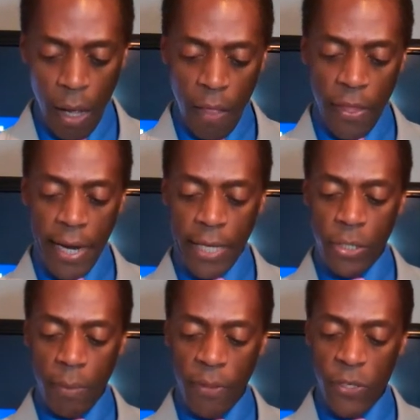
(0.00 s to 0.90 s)
The next
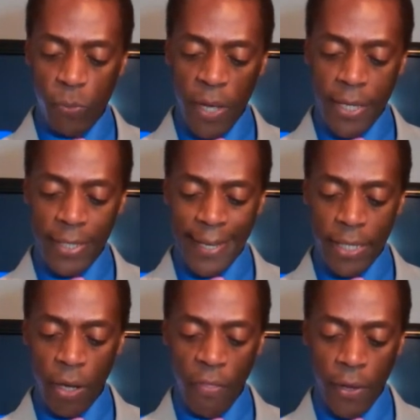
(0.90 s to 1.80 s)
number in this piece
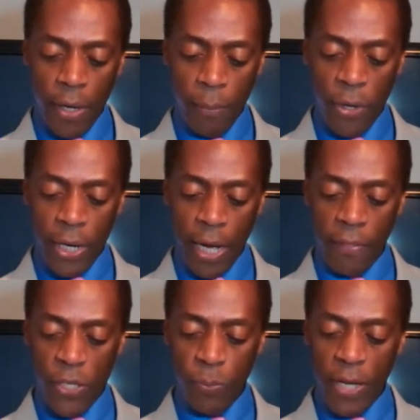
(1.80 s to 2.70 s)
is the number 9.
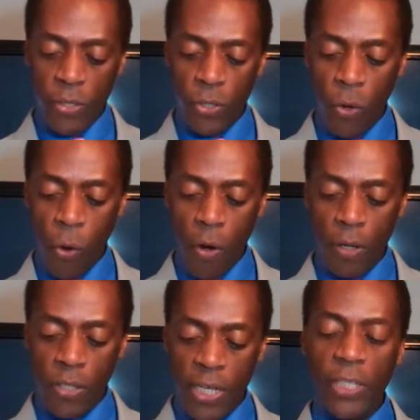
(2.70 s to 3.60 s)
This piece is
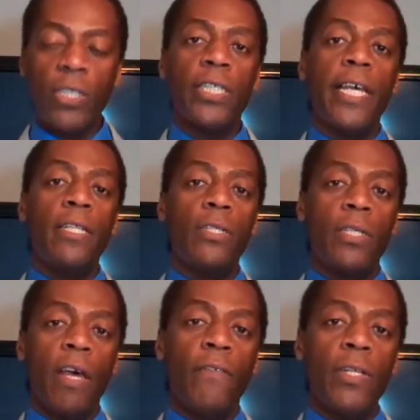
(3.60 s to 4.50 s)
called Section 10,
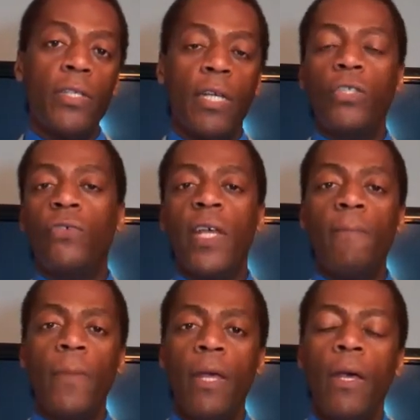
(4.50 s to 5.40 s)
7, Sun Dream,
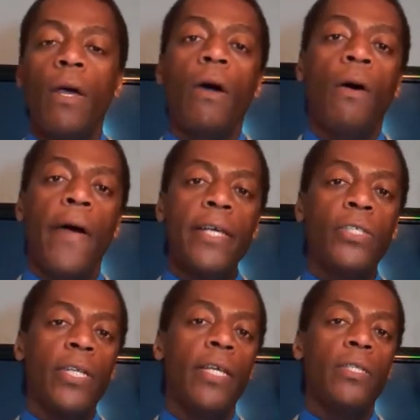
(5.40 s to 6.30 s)
or
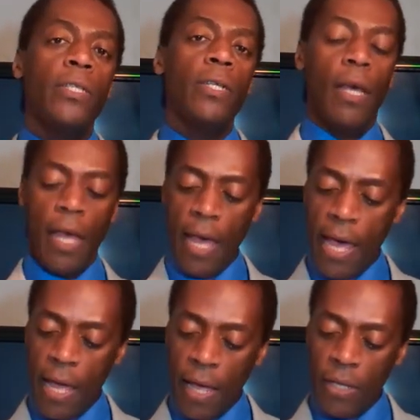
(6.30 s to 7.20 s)
S10,
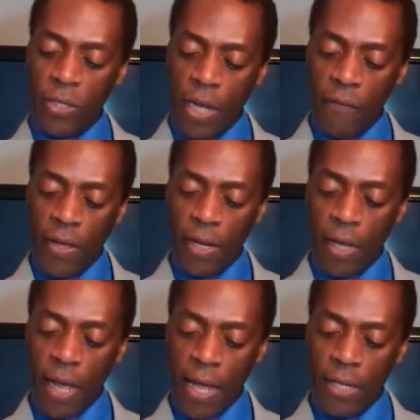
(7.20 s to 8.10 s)
7,
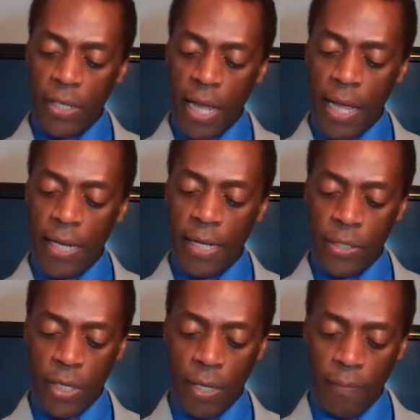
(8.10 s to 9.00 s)
S, and
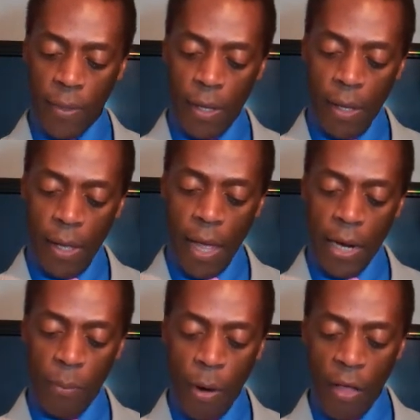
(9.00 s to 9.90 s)
D. In
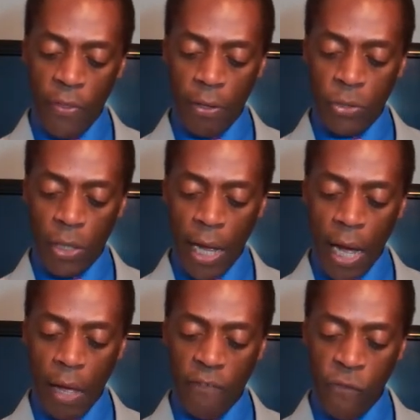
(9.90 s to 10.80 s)
the month of
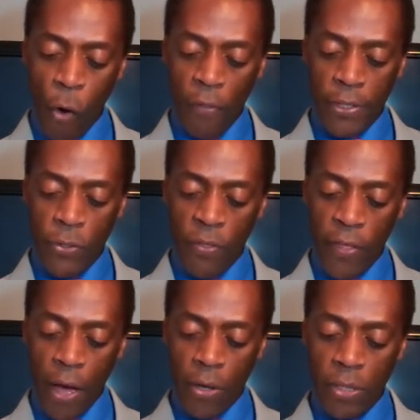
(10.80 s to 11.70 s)
July 4th,
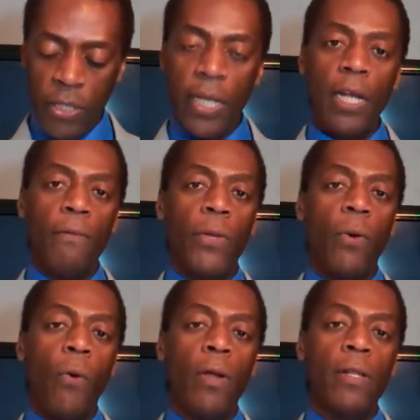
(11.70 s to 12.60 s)
2010, I
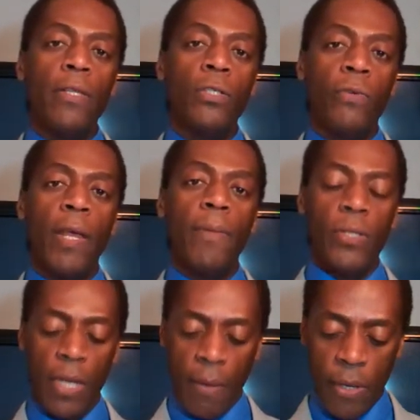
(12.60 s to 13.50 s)
recorded this dream
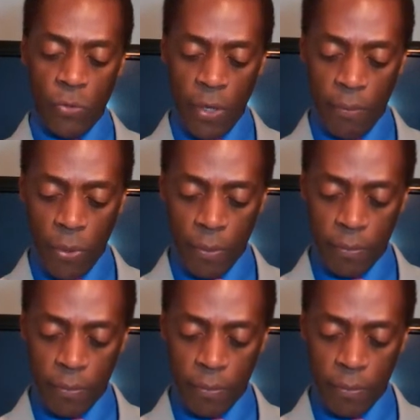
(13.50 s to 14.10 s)
inside my dream book.